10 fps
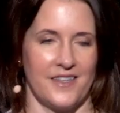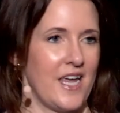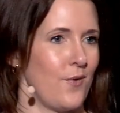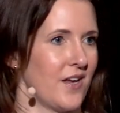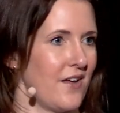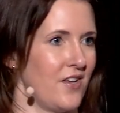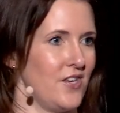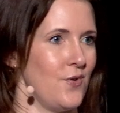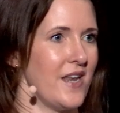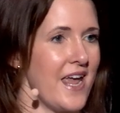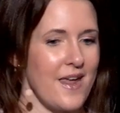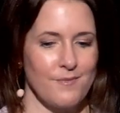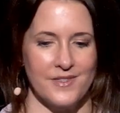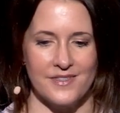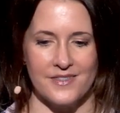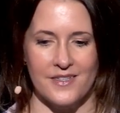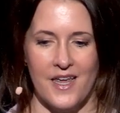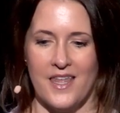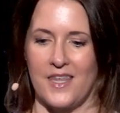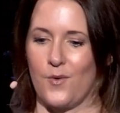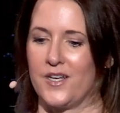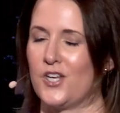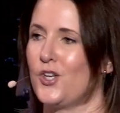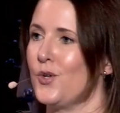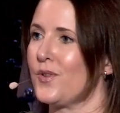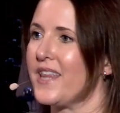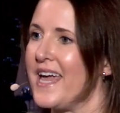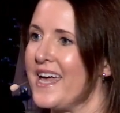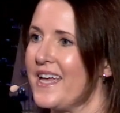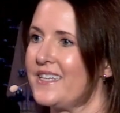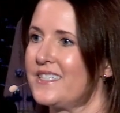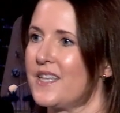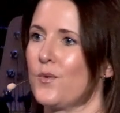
They were given new names. They were in a new land.